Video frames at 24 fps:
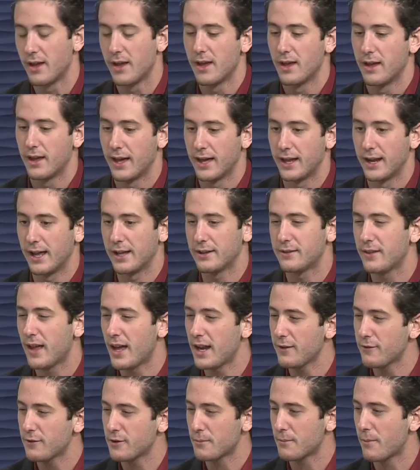Right. it's
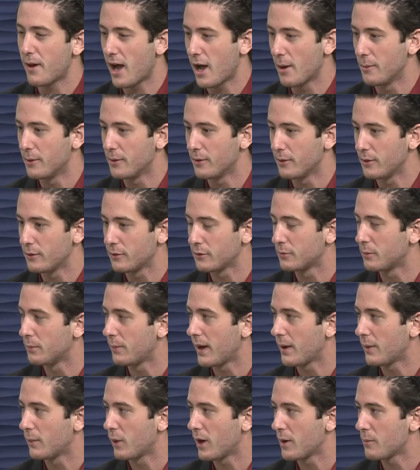not even a mob. It was
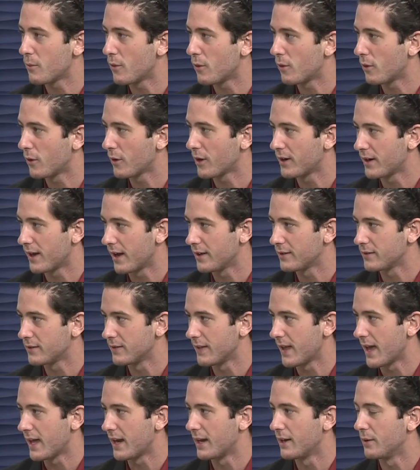way more organized than
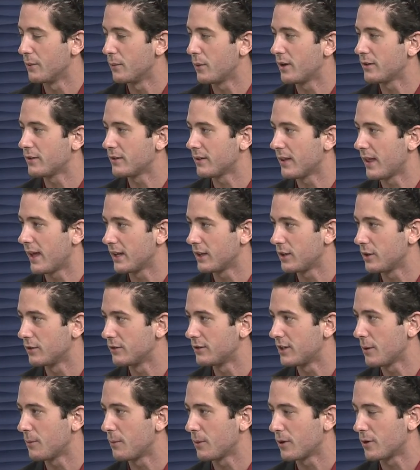that, and it wasn't like your
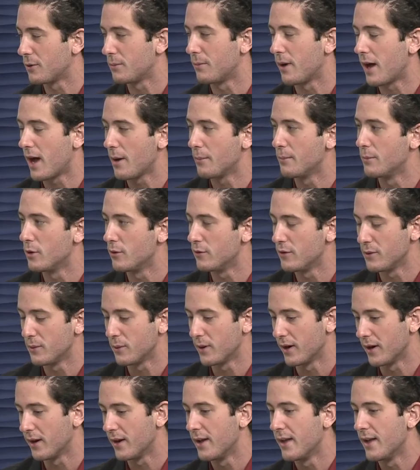typical mob movie
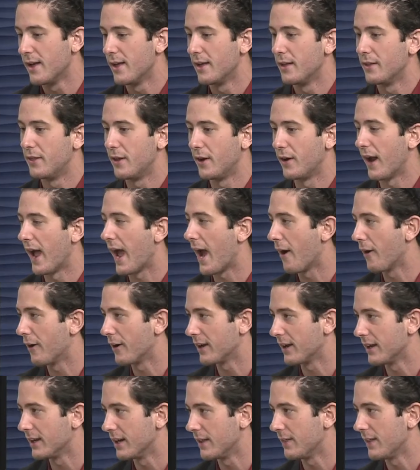where they're
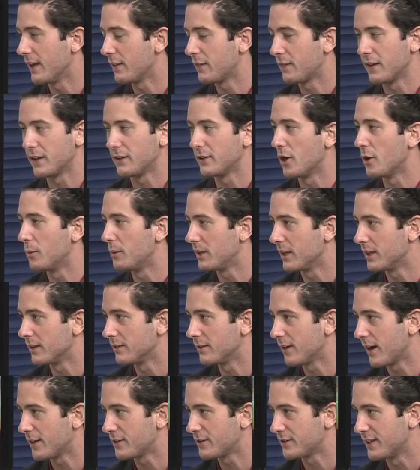arrogant and they think nobody can
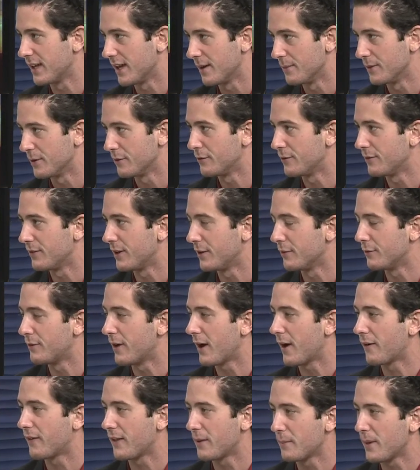touch them. They're right. they're
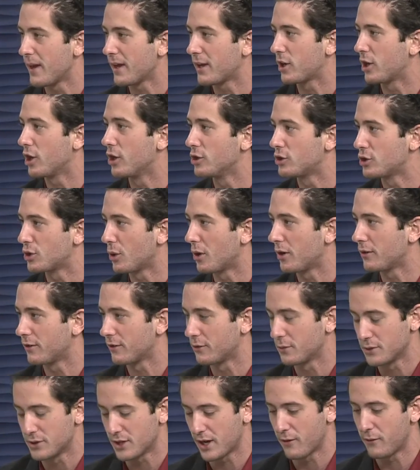very they make good
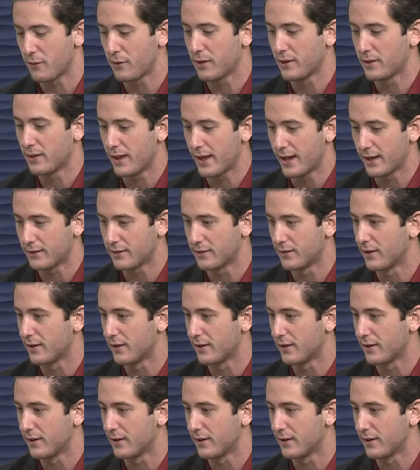choices, which I really like.